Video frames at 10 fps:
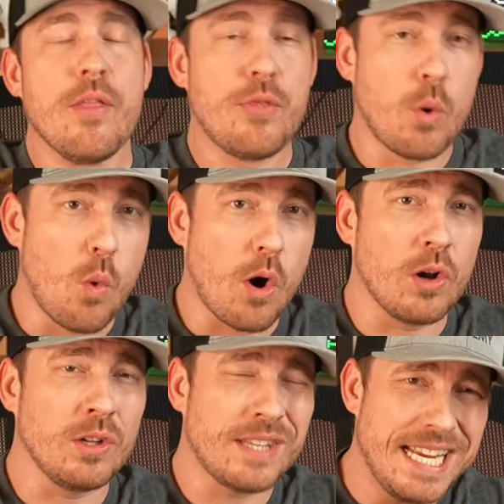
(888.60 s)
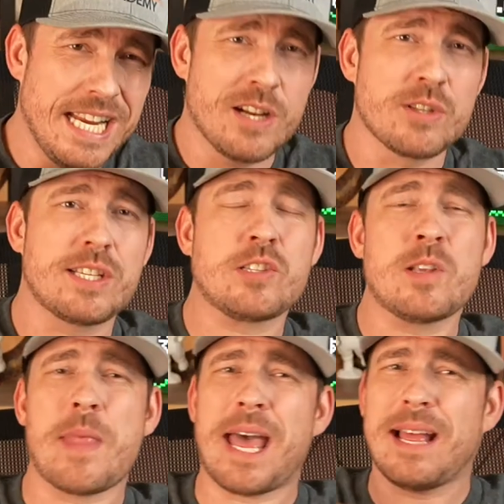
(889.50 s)
the
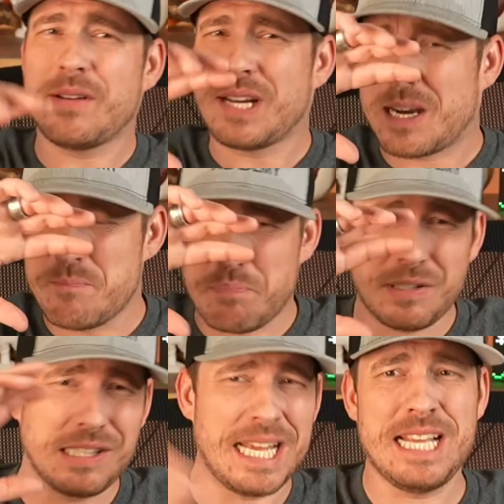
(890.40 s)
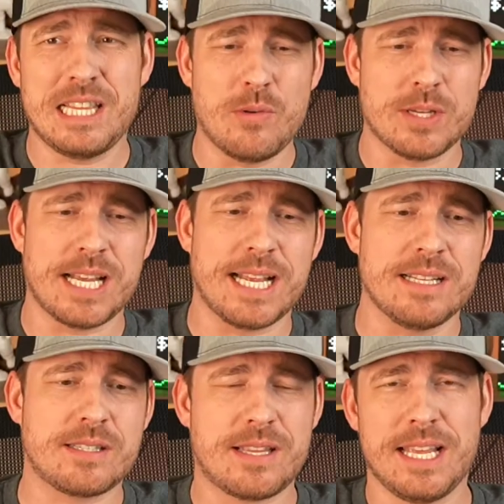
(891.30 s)
ecosystem that completely was
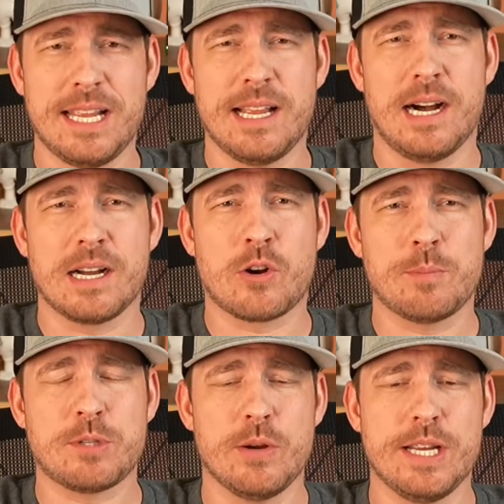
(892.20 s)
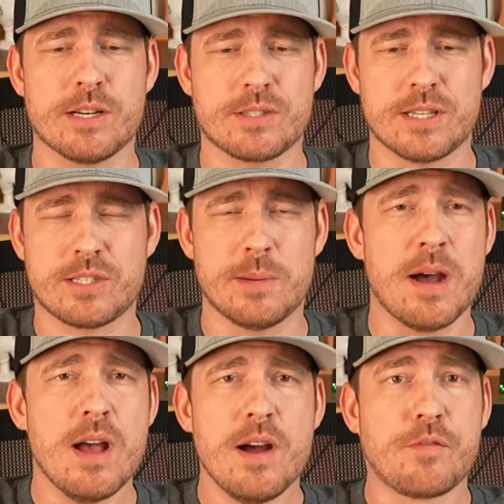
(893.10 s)
against the crypto ecosystem
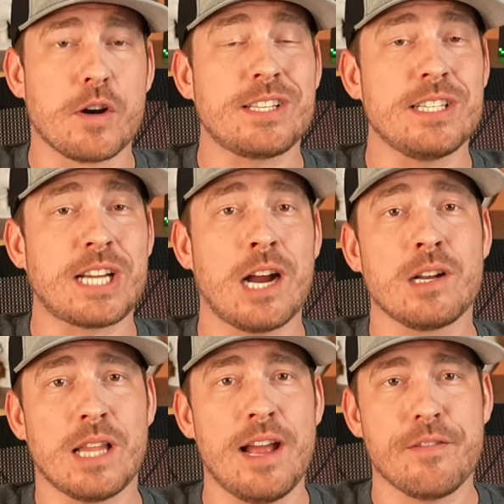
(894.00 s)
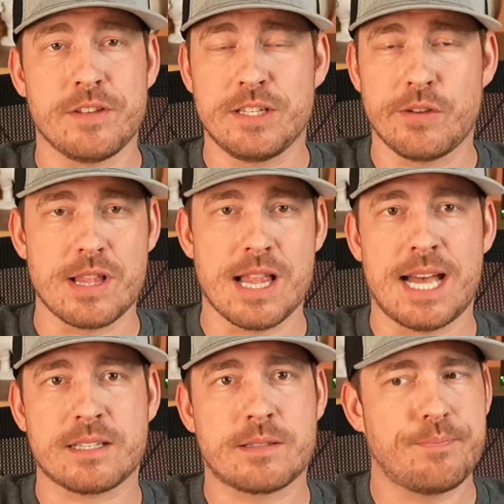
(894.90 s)
for its entire life until the
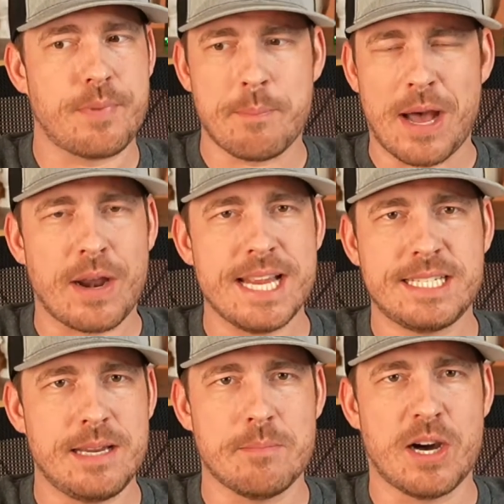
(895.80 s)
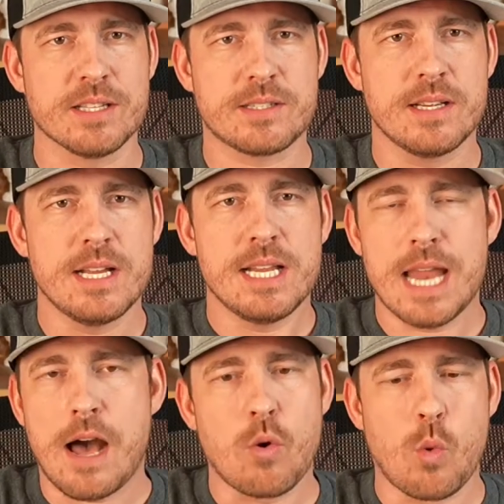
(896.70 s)
last about 18 months.
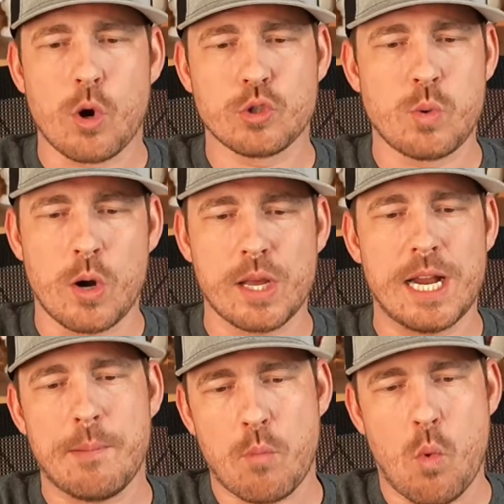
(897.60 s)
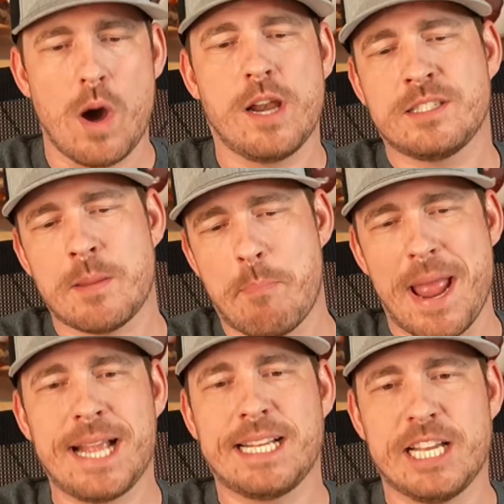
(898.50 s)
Now the world's woken up. What is the
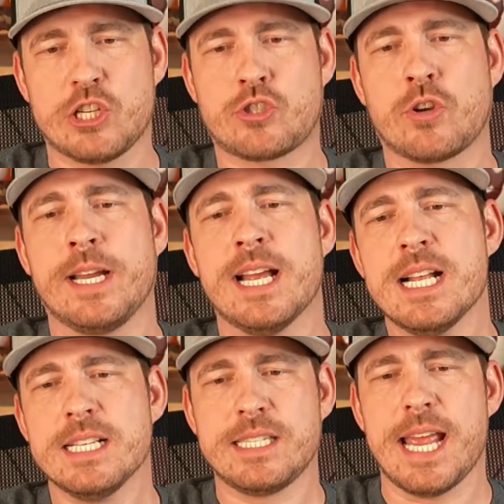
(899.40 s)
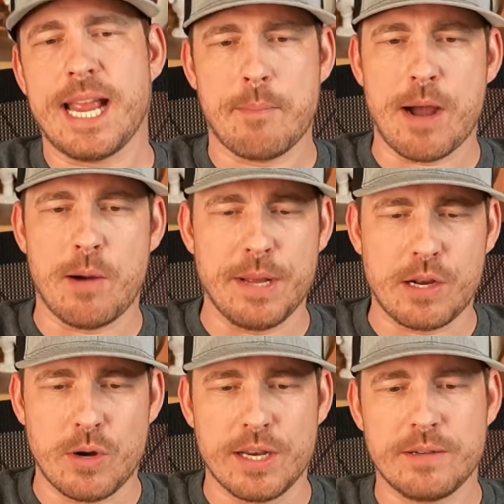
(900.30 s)
banking industry saying about
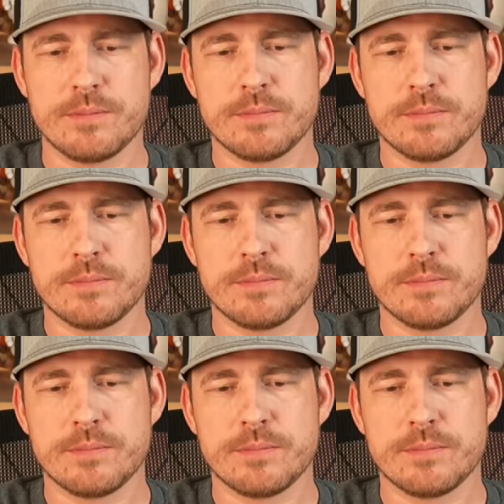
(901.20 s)
Bitcoin?